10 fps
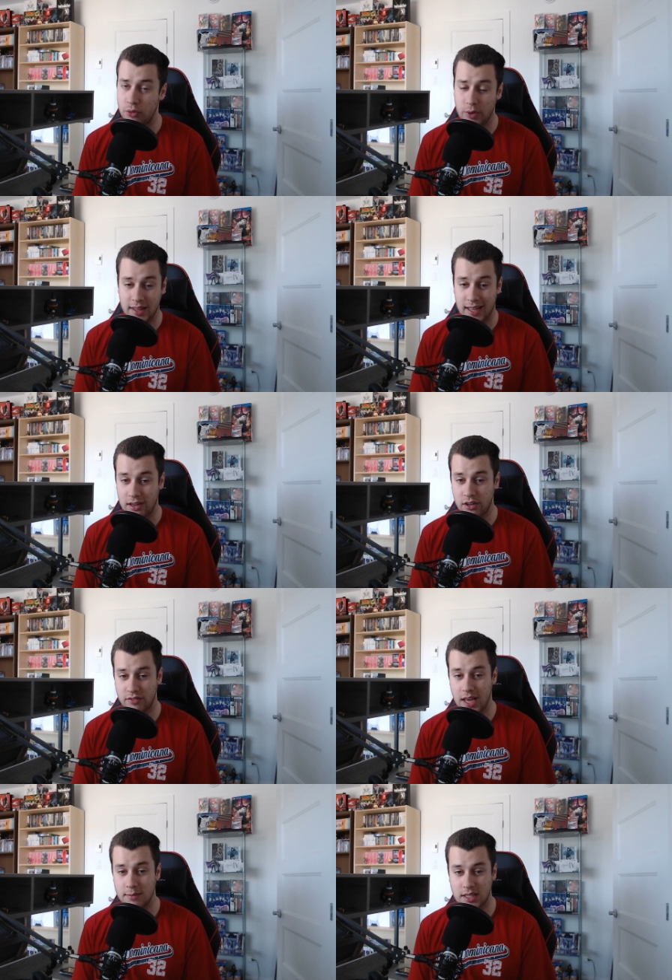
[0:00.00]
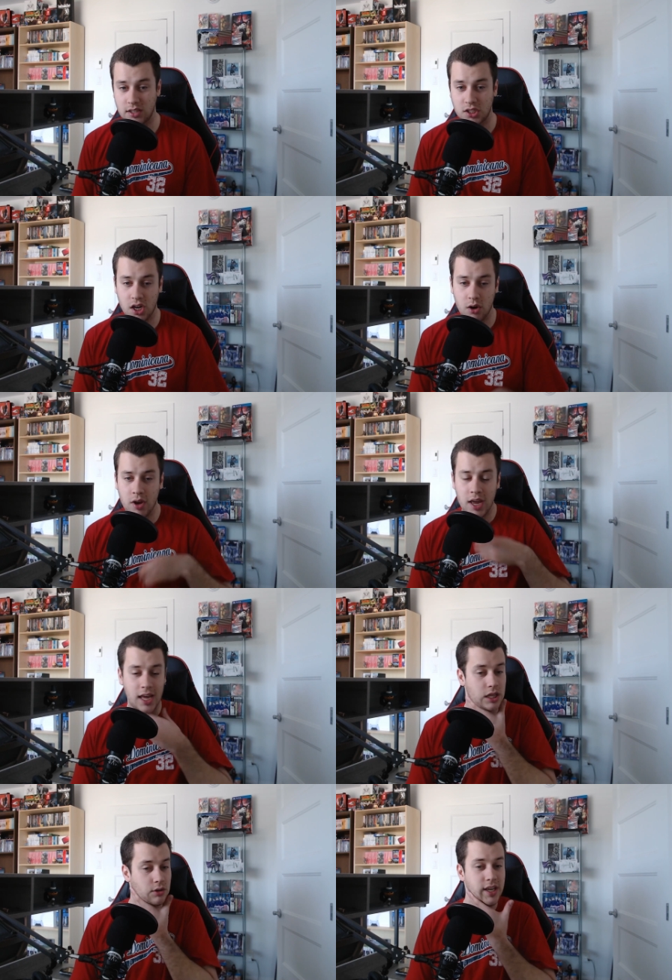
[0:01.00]
with a lot of games at the show,
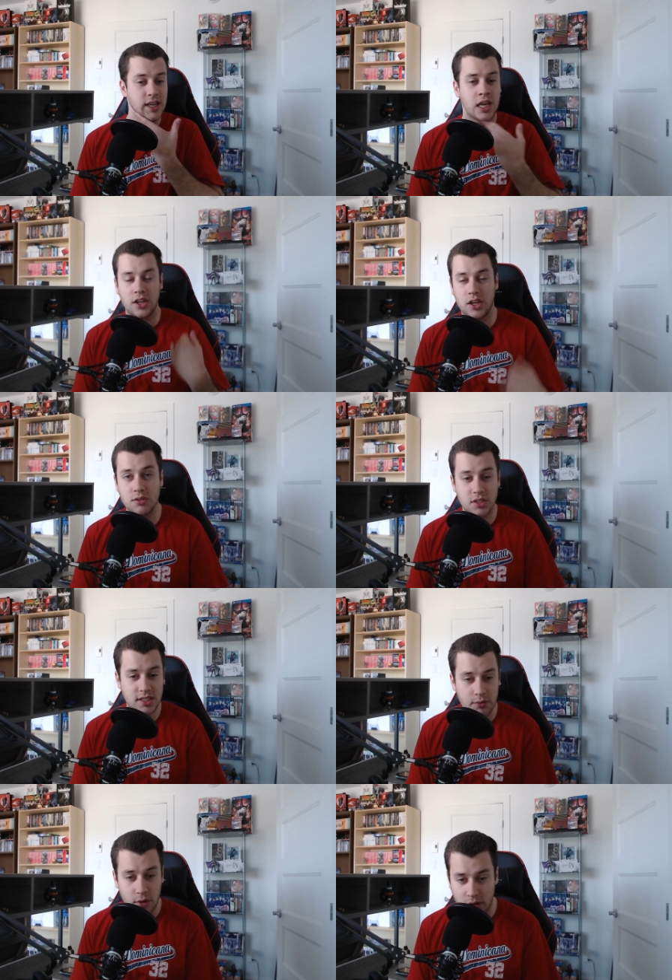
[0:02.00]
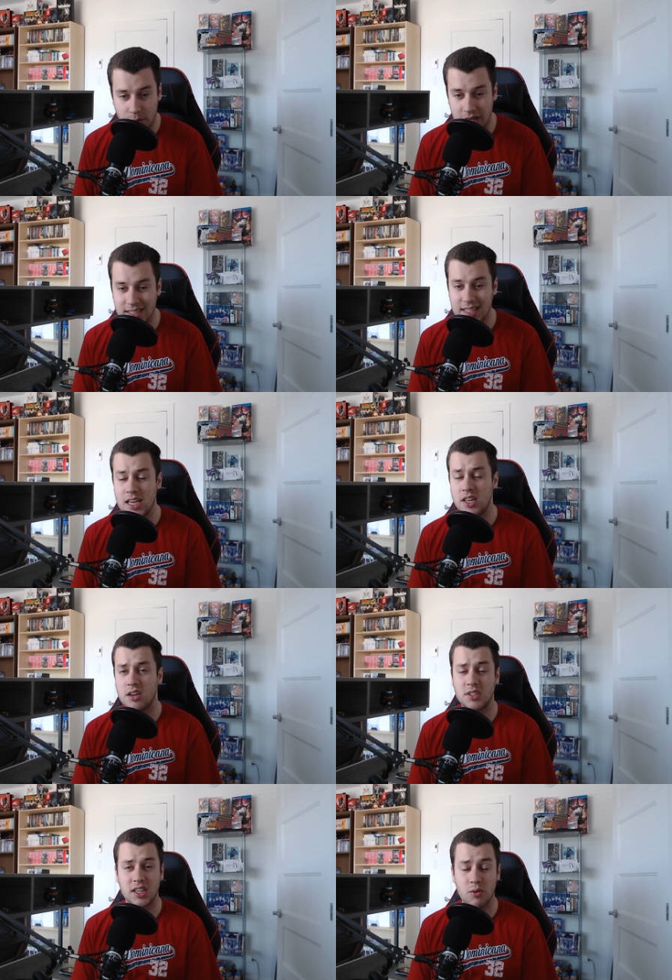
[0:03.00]
including Yakuza zero on P C,
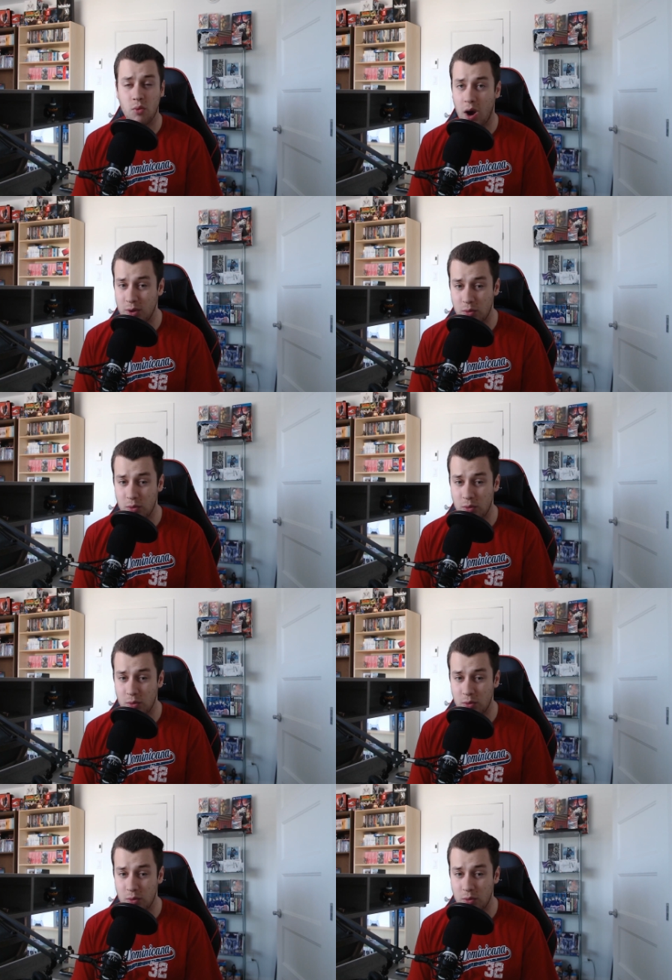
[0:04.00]
Yakuza Kiwami